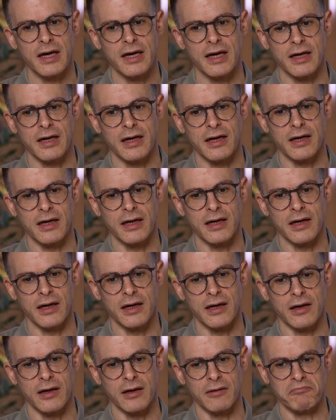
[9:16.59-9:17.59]

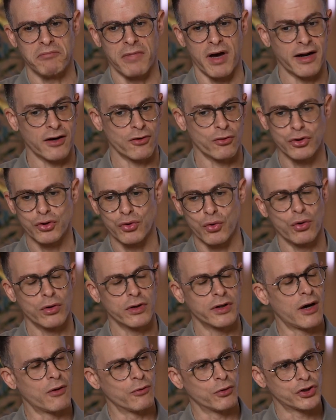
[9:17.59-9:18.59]
And across all
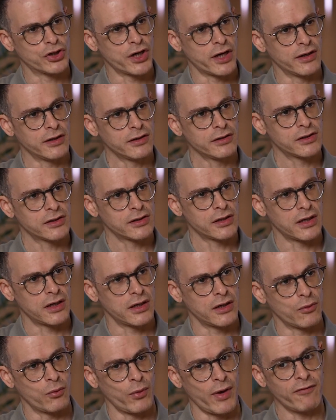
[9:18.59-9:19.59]
our channels,
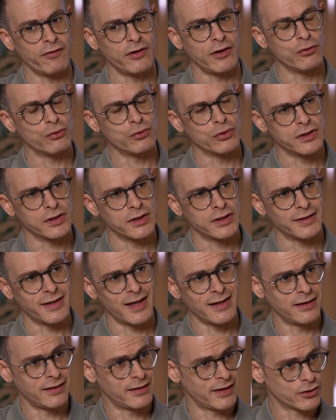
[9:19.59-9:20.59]
we heavily use
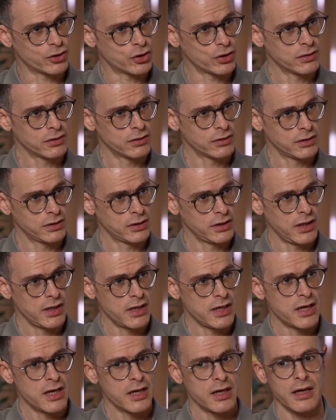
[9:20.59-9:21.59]
intent detection.
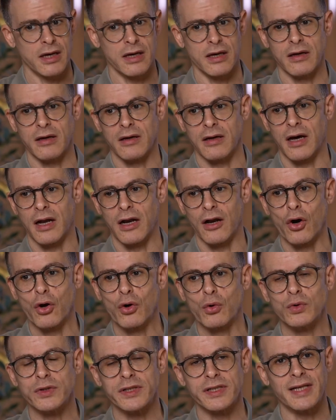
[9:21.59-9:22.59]
Along
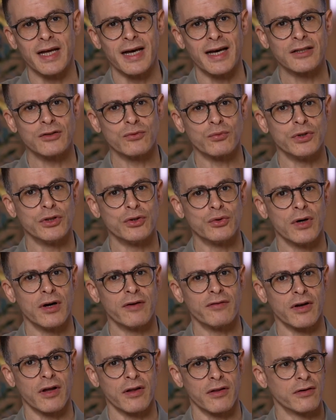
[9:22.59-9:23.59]
with that, we do have
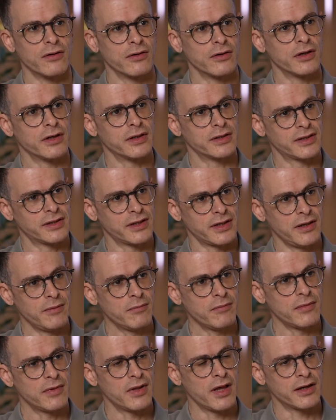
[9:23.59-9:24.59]
another
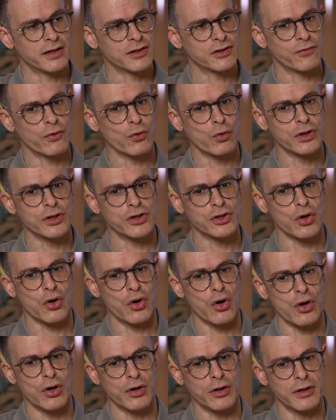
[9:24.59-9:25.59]
stream that is focused
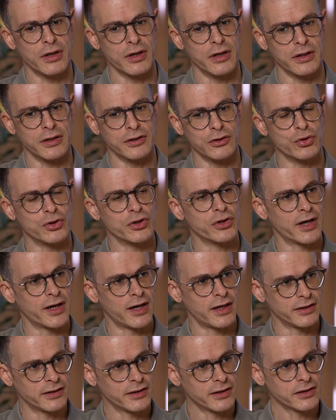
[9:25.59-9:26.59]
on user
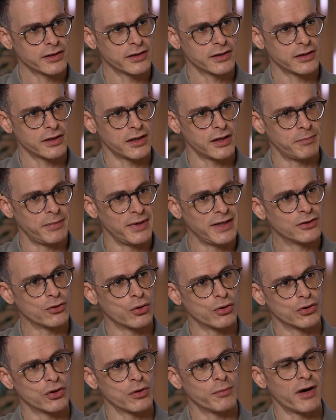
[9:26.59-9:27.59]
analytics built
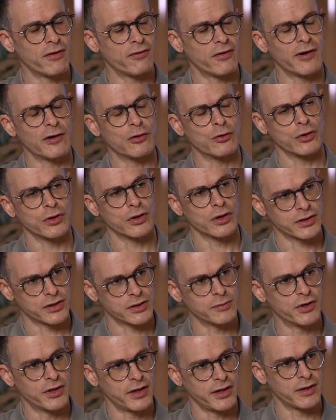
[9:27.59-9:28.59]
on top of our
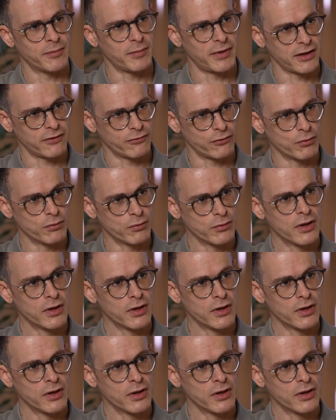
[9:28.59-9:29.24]
customer data platform.